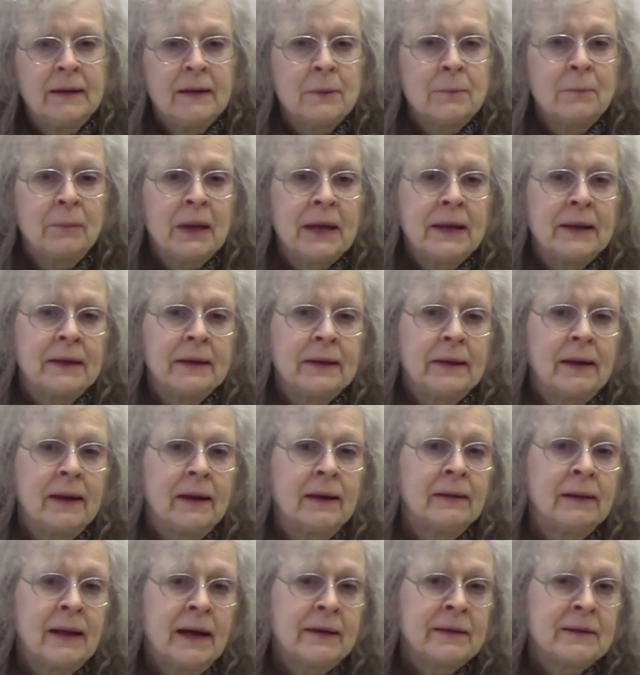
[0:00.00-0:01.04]
But
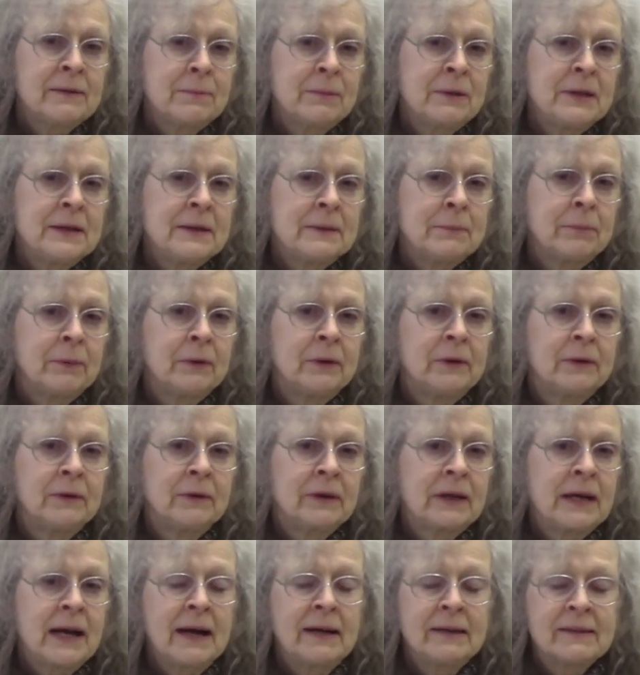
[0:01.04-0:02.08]
a lot of people
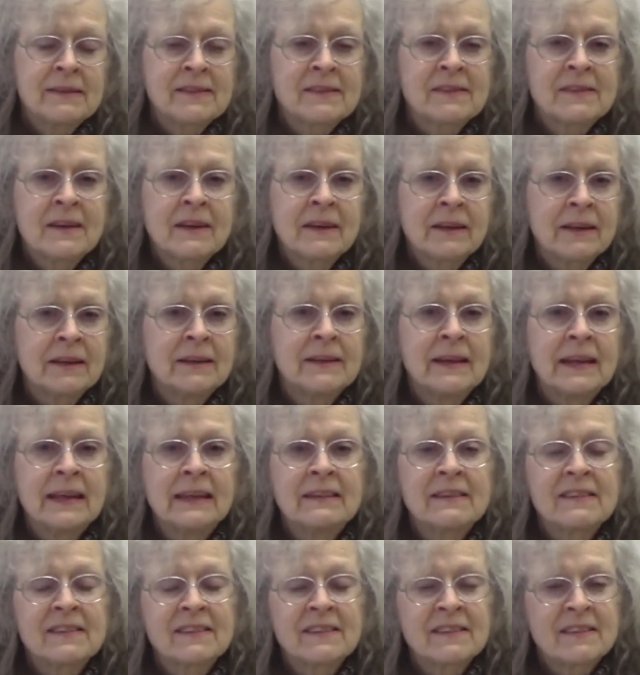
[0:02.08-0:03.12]
got sick and they
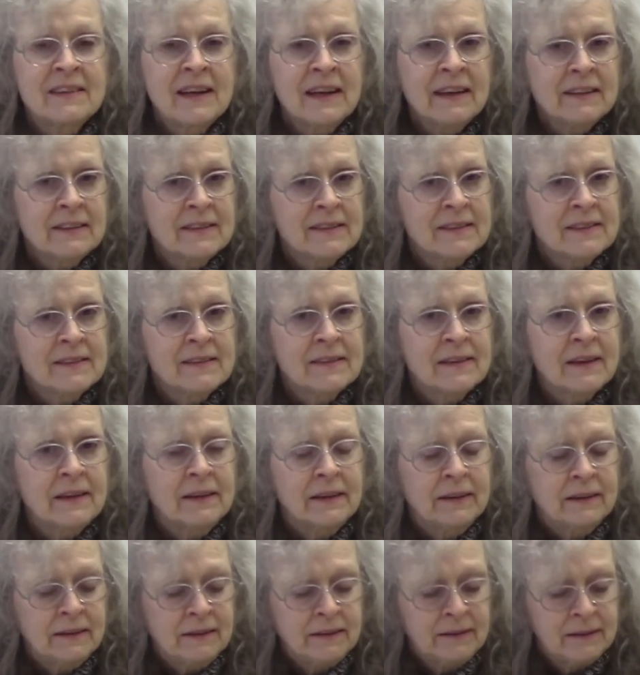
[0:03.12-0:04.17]
stayed
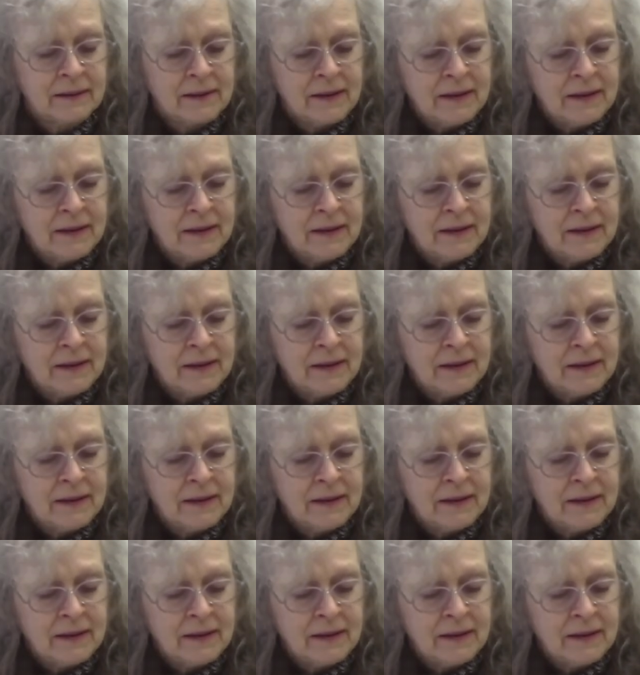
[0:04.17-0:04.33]
sick.